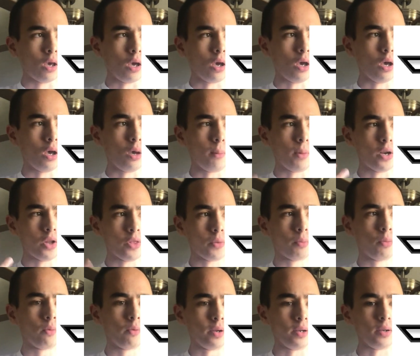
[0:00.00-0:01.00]
Another
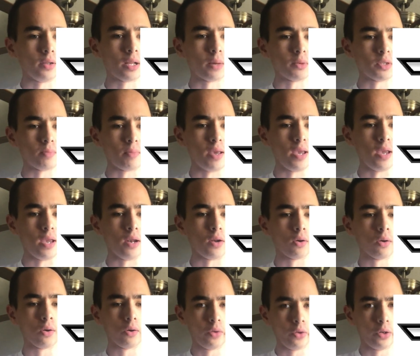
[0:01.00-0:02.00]
point that was made
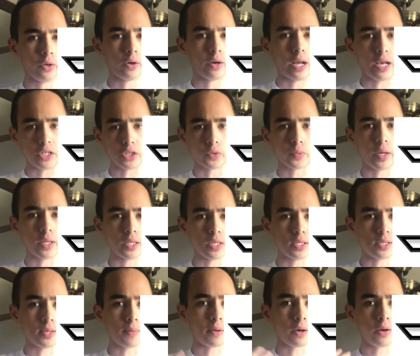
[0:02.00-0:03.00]
earlier, and I just read
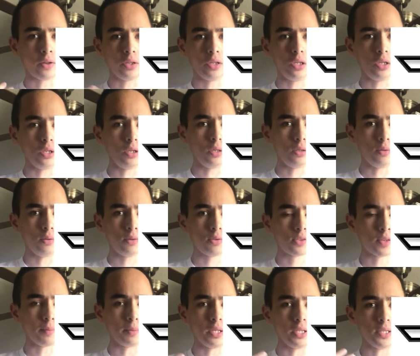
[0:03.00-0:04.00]
this, apparently
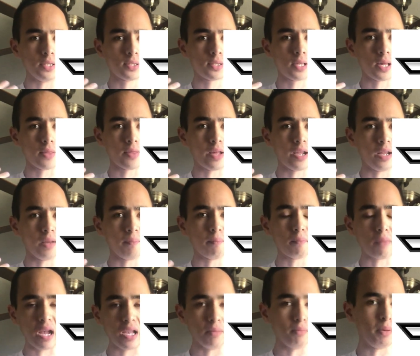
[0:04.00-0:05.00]
somebody said that it
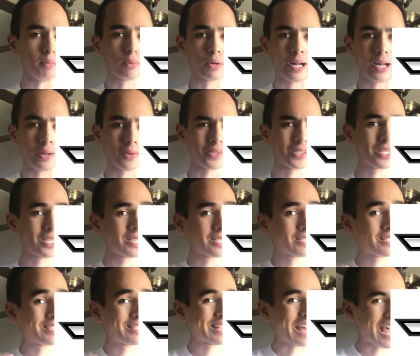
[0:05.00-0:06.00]
might be pronounced
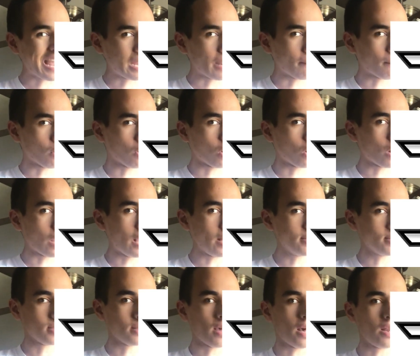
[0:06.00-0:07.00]
Cyber,
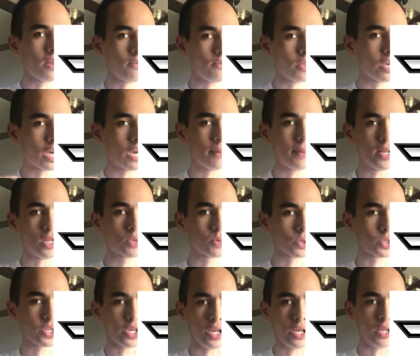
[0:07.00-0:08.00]
as a lot of the comments were
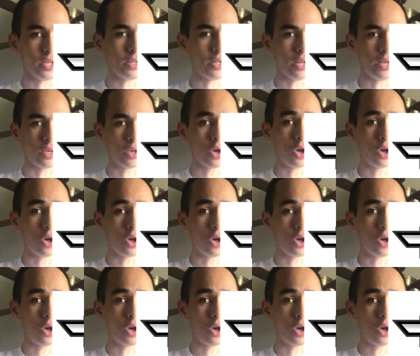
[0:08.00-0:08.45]
saying, like,